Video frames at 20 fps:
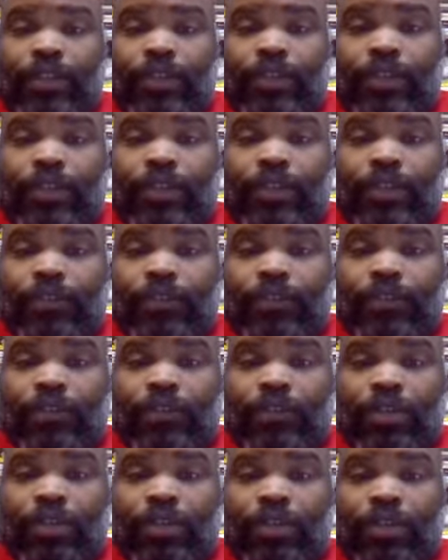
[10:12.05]
of Charles
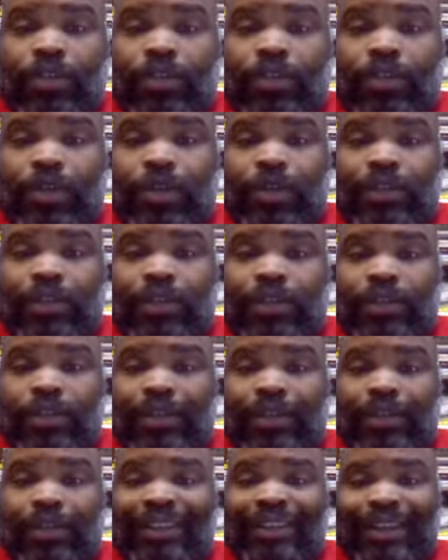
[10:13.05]
Willerton
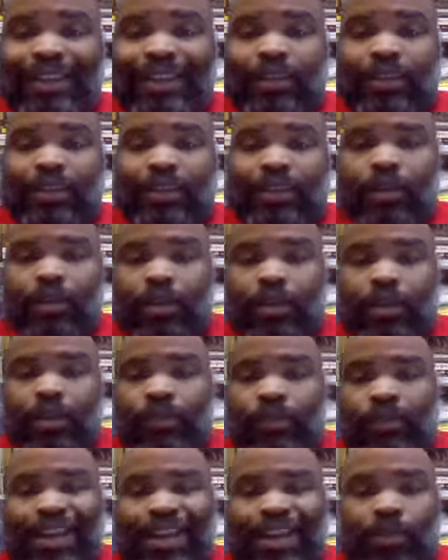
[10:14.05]
II,
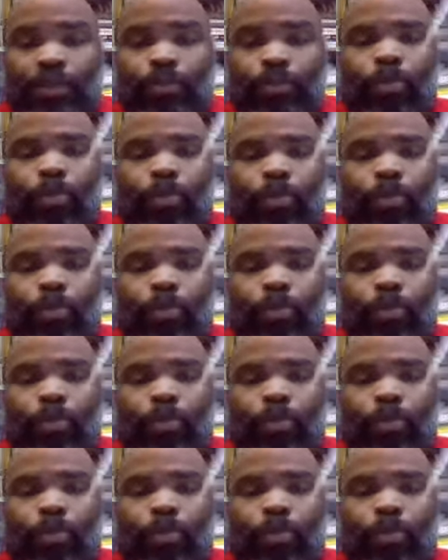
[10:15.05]
Volume 1.